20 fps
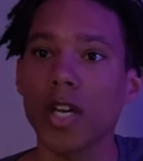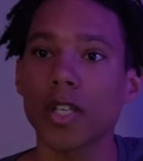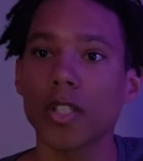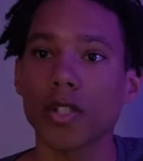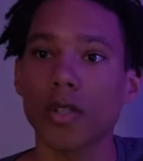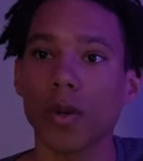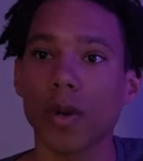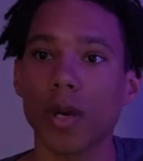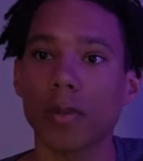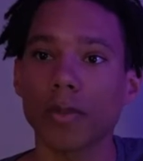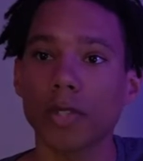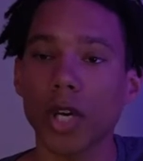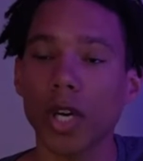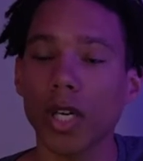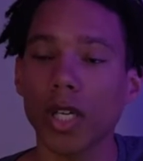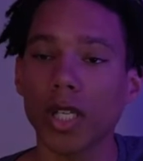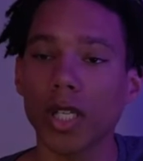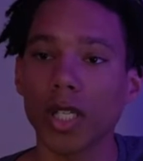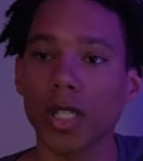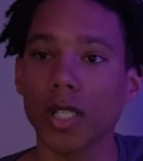So I'm
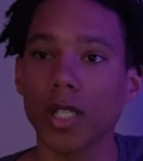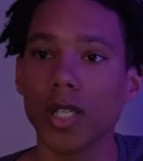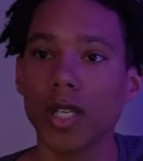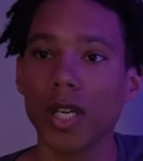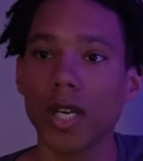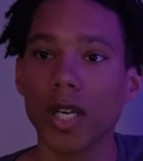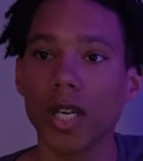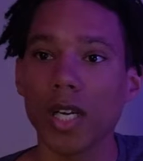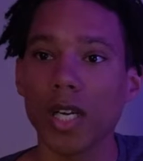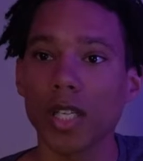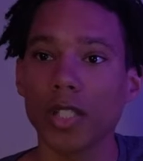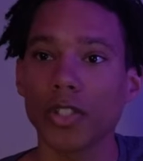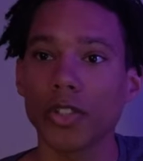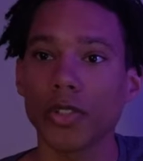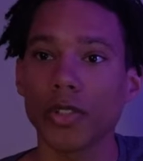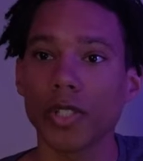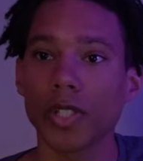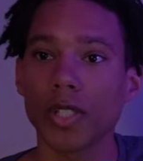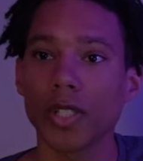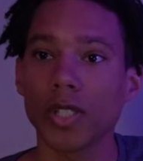targeting
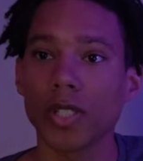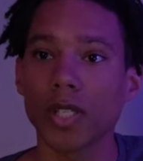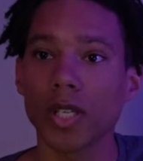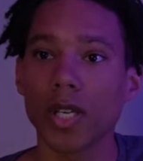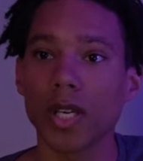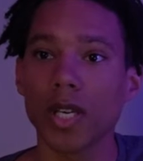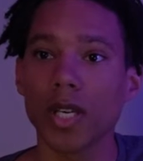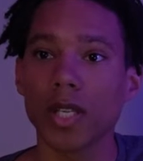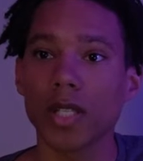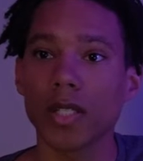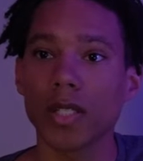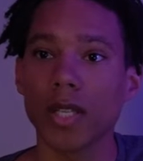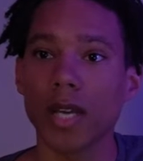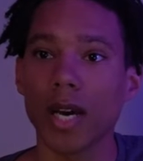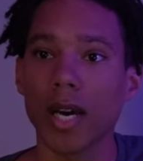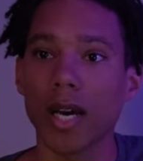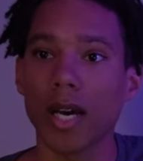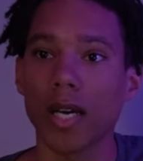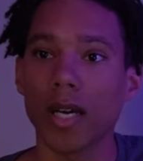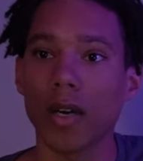countries
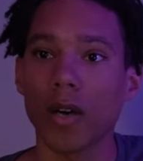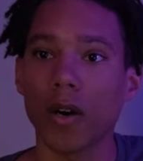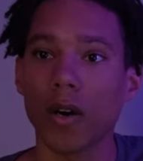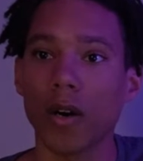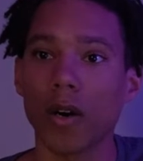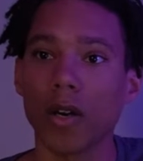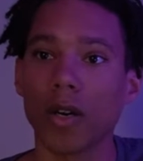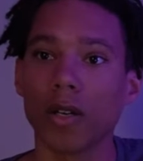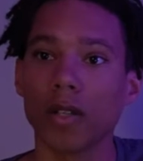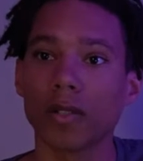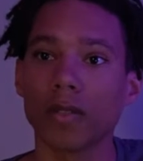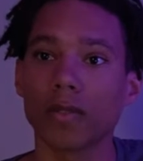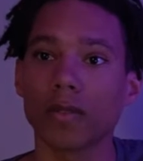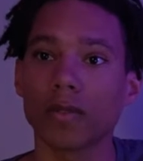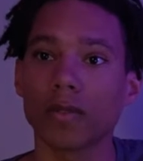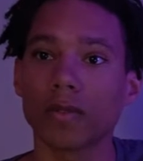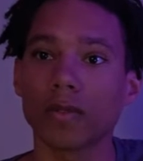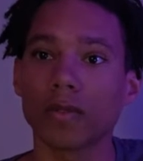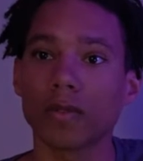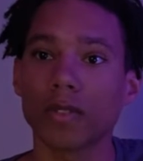that are
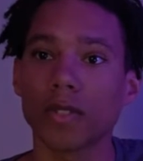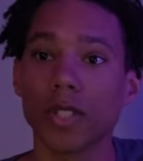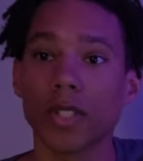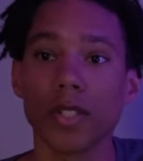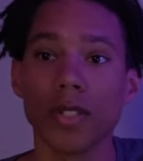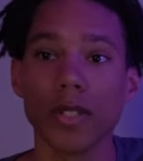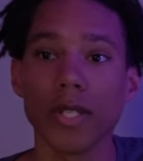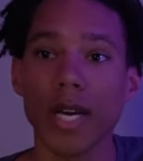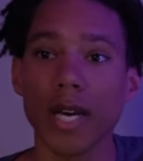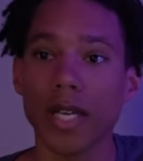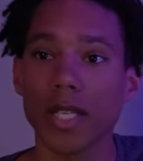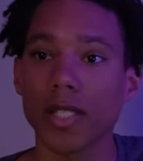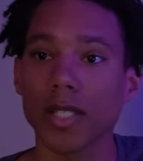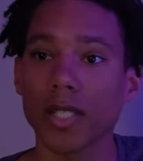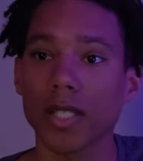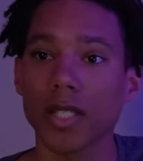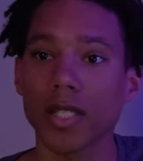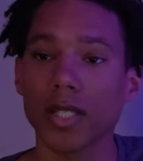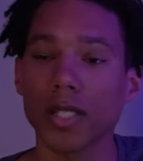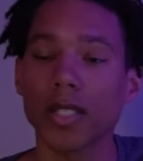to the United
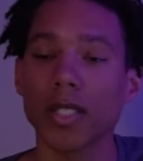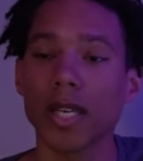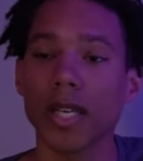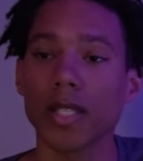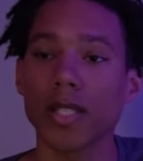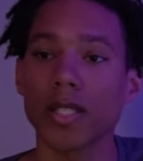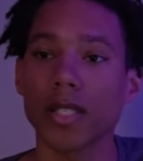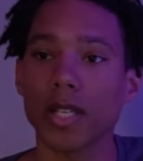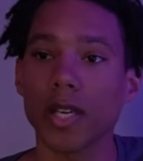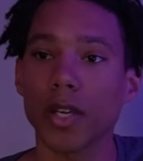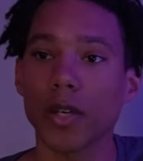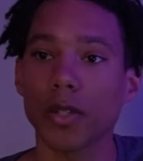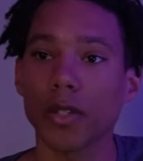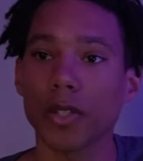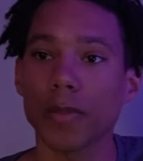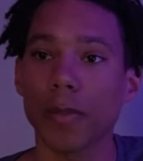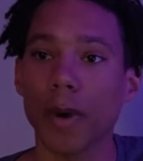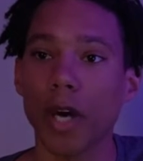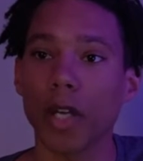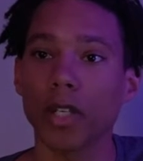States scale
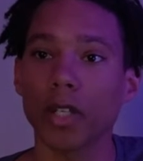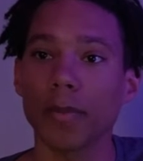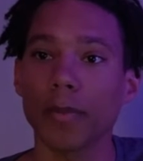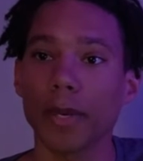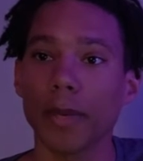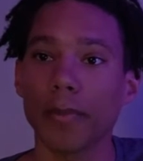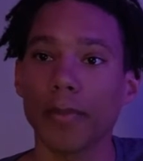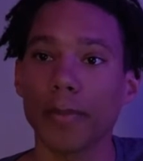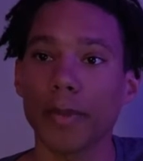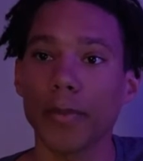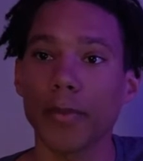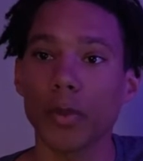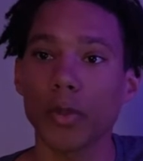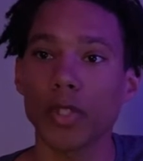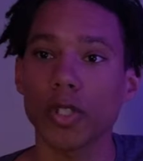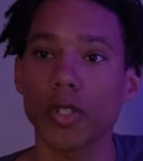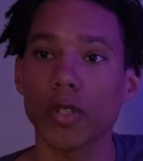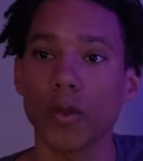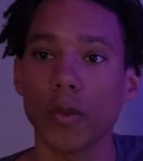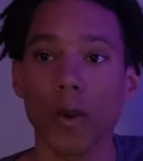smaller, but people
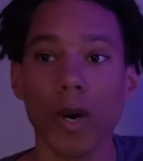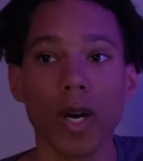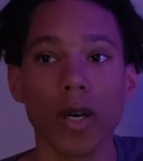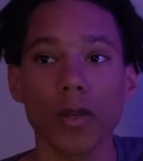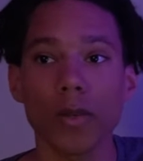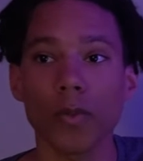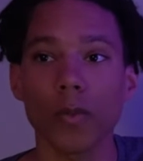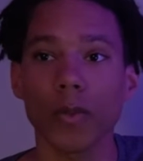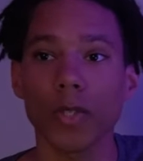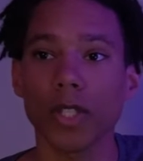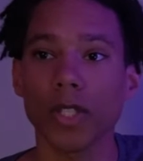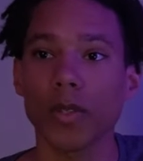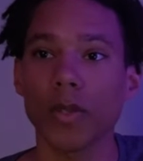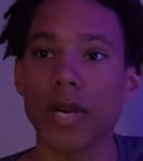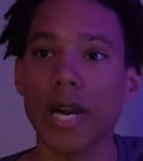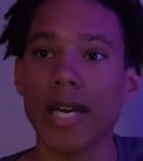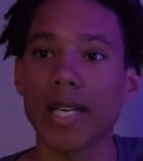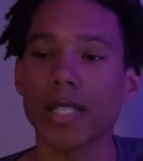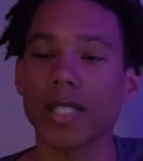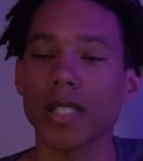still want what the
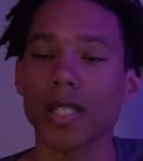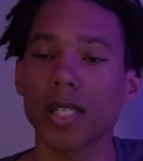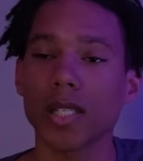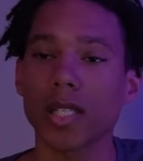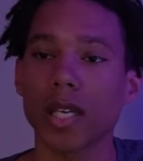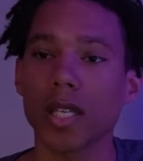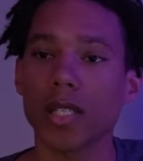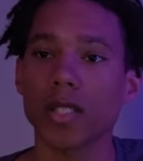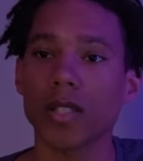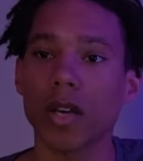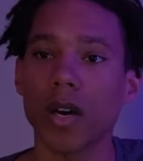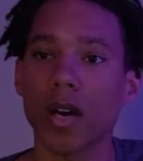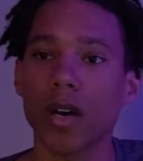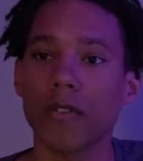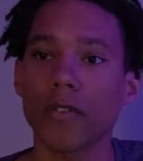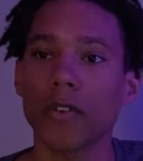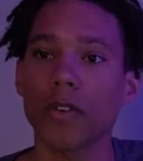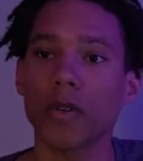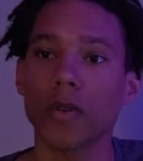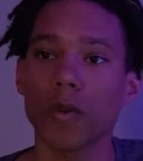United States has to
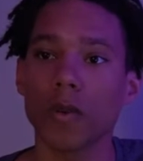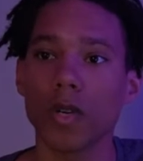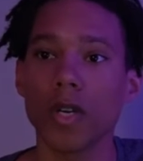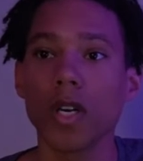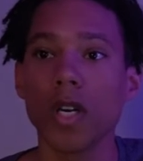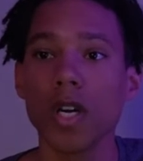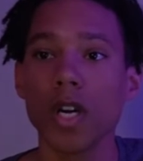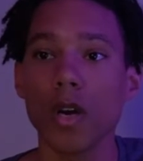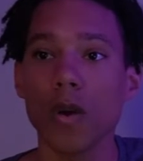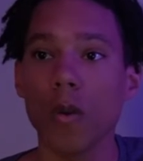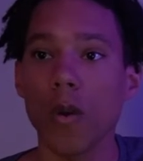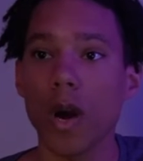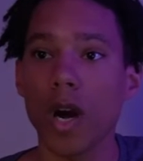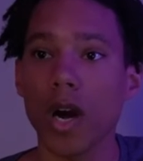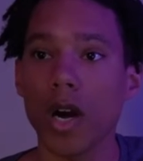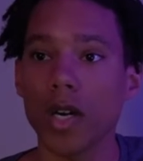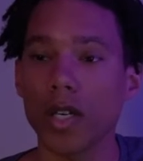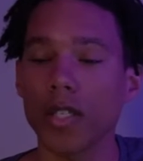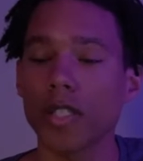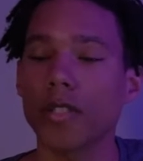offer, or what
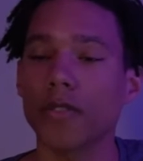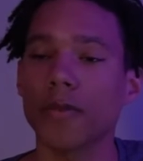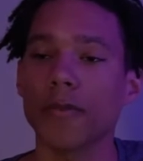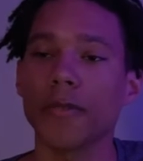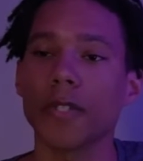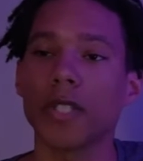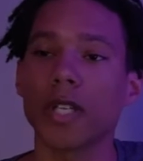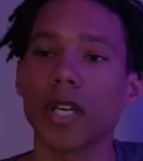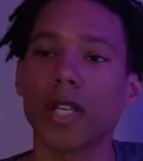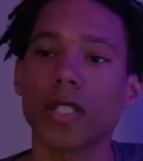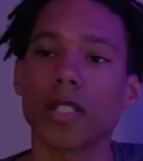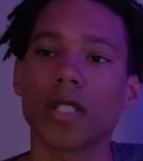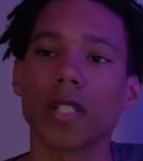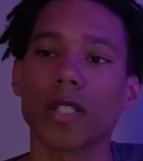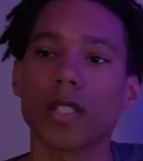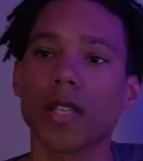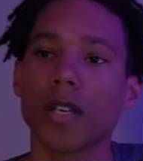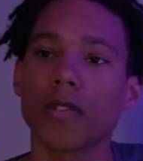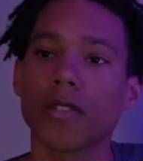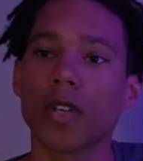artists from the United
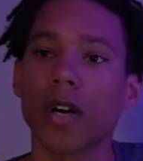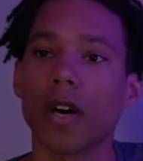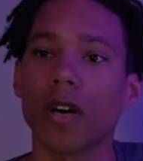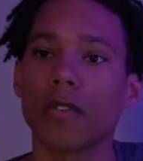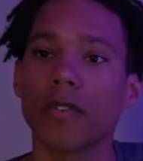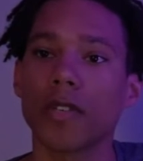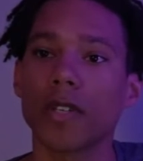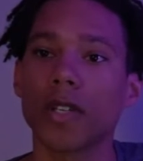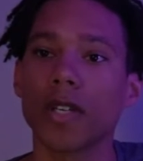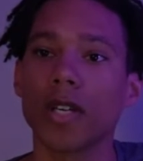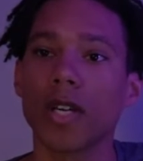States have to offer.